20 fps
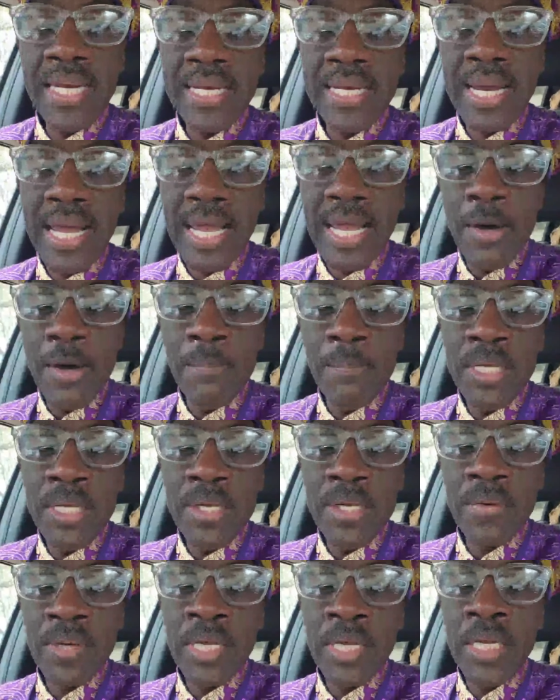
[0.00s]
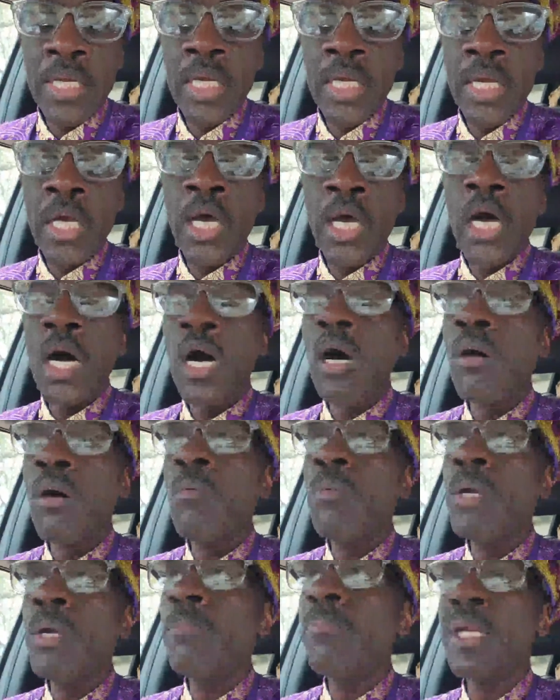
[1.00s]
that LB Green,
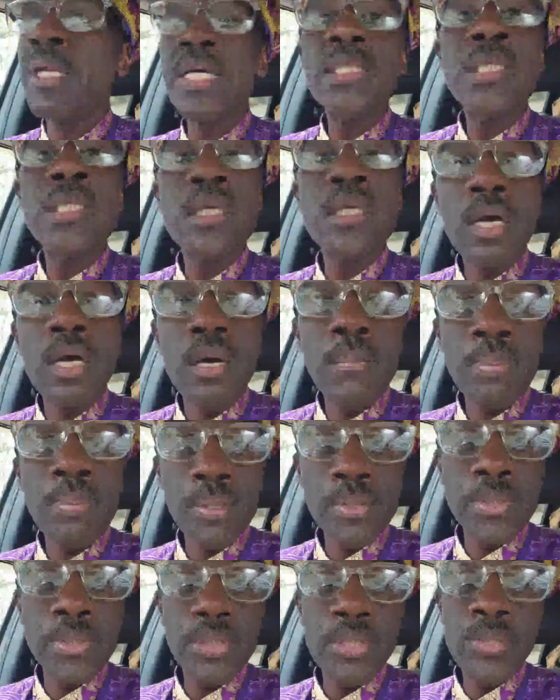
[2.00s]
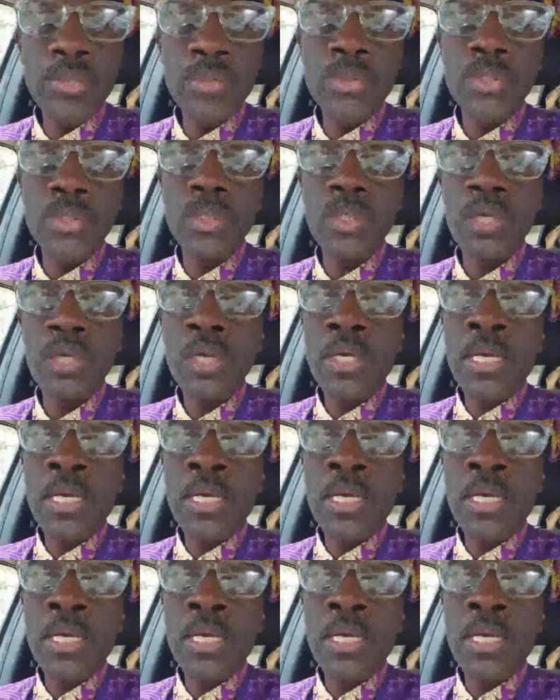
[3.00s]
with blessing come persecution